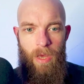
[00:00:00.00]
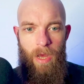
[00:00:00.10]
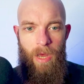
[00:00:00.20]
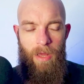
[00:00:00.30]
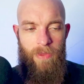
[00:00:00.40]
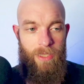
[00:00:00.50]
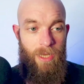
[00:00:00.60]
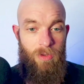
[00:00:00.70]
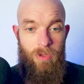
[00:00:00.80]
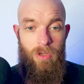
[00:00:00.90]
That's
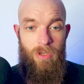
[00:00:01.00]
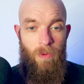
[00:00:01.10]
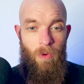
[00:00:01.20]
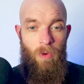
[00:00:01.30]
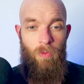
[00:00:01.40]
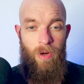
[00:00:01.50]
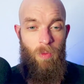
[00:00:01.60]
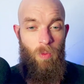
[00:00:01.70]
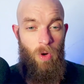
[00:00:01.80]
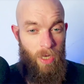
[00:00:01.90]
actually
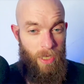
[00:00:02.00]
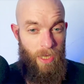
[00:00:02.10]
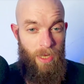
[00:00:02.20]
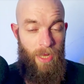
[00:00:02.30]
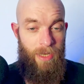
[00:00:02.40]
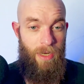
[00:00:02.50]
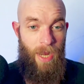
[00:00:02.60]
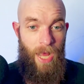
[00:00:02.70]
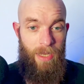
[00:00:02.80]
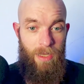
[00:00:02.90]
already working. I didn't
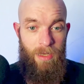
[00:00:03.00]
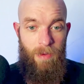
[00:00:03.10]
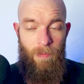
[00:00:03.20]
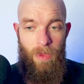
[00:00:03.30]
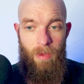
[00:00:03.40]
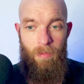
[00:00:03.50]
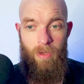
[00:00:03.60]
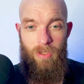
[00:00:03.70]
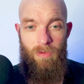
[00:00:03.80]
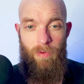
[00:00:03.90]
add it
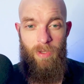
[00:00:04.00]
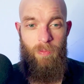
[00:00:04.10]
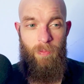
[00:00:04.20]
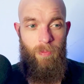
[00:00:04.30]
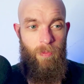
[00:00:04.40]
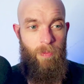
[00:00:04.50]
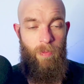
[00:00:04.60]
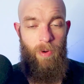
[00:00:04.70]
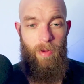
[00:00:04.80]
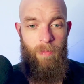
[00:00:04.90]
because it
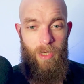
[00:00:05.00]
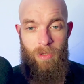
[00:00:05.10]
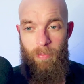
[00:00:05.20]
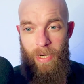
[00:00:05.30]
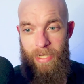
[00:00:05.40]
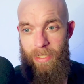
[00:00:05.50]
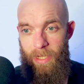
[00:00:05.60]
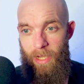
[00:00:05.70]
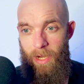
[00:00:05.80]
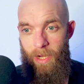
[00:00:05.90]
breaks
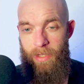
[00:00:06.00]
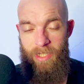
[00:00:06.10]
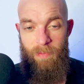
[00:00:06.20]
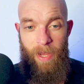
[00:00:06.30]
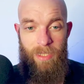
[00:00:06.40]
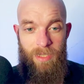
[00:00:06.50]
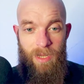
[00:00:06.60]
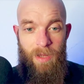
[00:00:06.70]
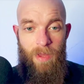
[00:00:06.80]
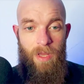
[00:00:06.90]
the
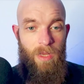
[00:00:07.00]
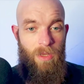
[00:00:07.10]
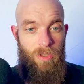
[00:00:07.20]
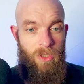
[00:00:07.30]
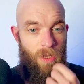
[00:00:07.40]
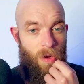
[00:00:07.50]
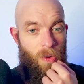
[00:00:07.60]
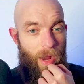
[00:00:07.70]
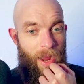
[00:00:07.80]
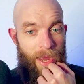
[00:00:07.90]
inspector.
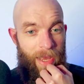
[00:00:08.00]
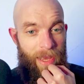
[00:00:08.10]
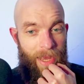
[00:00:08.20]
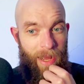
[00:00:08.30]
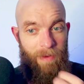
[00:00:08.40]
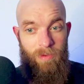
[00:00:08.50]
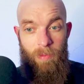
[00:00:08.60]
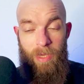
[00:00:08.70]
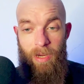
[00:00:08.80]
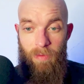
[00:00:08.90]
So I have
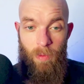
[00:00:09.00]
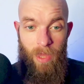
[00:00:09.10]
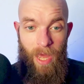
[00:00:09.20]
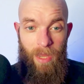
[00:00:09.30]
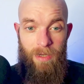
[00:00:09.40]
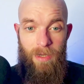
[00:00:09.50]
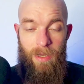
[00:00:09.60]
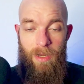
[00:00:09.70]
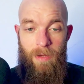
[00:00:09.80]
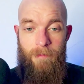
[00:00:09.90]
to be careful with that.
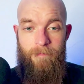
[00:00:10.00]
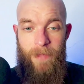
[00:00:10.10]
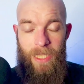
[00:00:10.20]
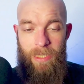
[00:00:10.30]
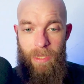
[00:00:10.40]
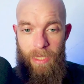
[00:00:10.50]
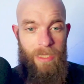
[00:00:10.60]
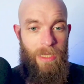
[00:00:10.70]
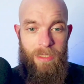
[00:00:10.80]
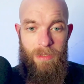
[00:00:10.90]
That's the
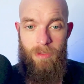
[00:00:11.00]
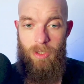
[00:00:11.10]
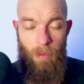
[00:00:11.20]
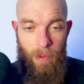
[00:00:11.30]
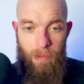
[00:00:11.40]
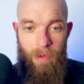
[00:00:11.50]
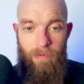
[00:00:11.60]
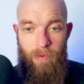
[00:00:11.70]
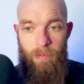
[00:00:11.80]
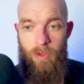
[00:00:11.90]
thing that's stopping me
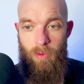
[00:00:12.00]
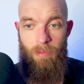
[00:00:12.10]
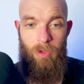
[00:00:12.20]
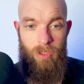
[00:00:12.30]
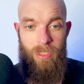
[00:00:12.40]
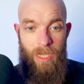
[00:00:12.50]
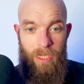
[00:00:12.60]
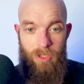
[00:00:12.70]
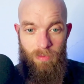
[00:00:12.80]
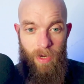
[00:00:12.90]
from doing
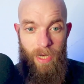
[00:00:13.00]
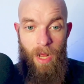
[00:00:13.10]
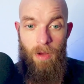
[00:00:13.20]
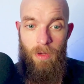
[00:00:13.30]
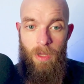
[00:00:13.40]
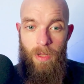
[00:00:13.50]
multi-selection right now.